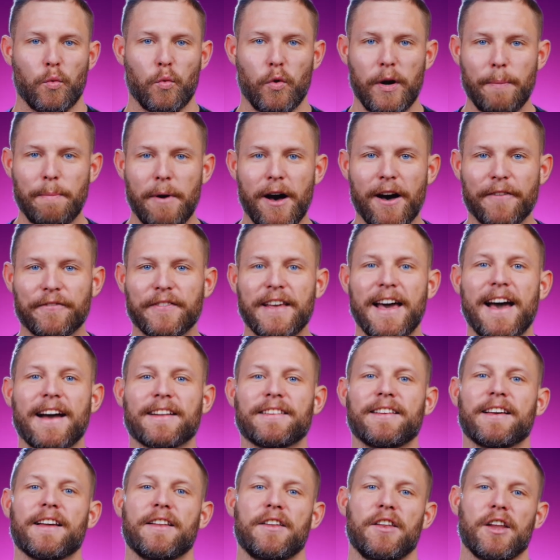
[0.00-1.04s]
Rip-off
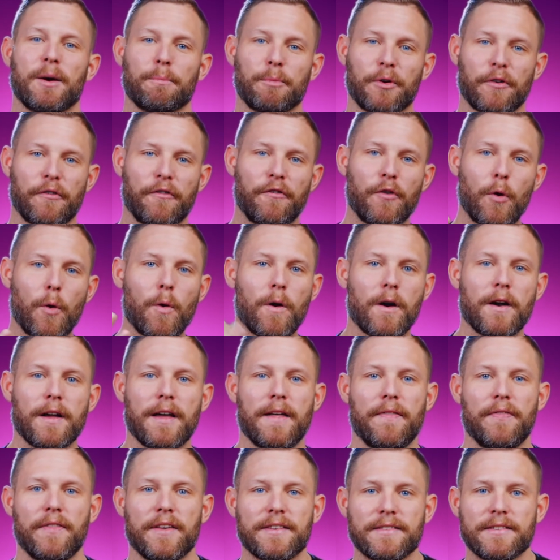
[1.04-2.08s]
tactic number 4,
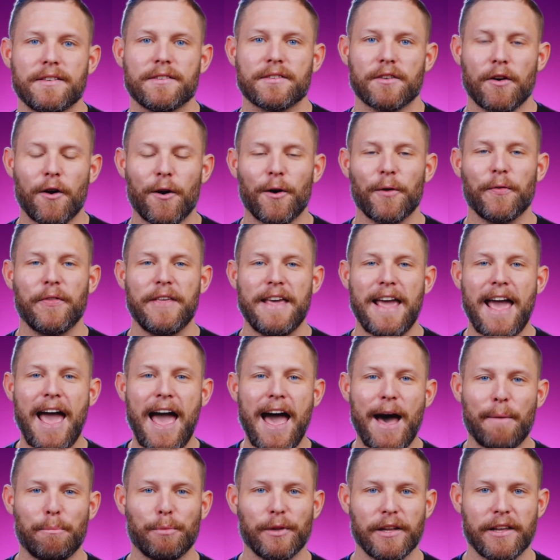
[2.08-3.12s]
and this is called the
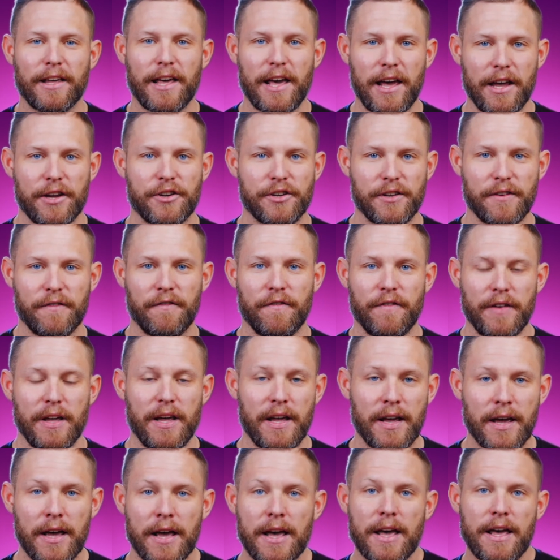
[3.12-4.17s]
application fee.
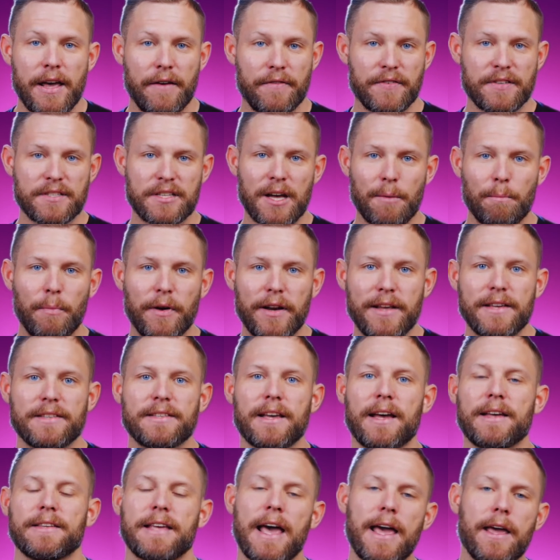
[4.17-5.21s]
If somebody
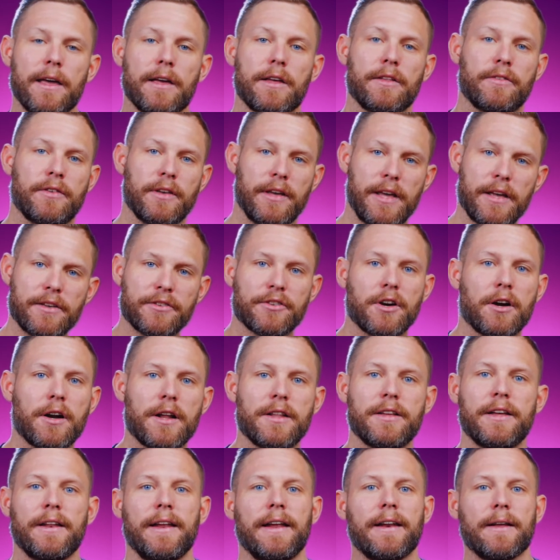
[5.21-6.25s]
says, hey, to get
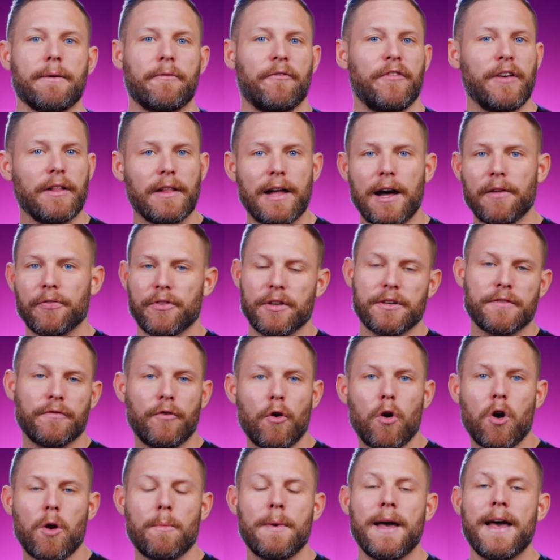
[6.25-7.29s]
started, you need to fill out this
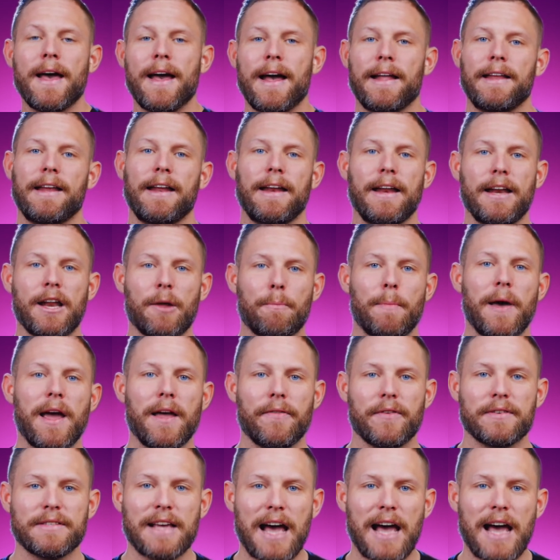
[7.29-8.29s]
form and you need to pay this